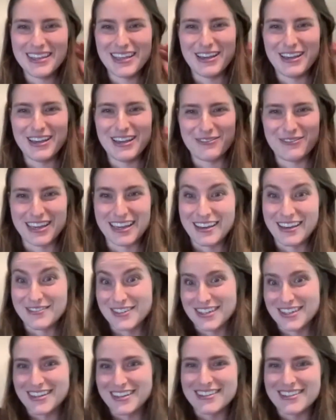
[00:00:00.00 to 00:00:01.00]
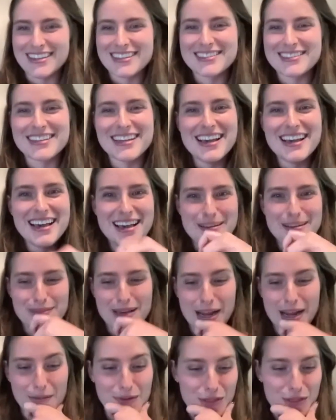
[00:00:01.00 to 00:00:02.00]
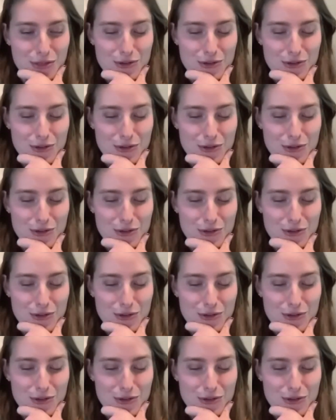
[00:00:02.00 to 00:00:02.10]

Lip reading: if they ever hear this, but I went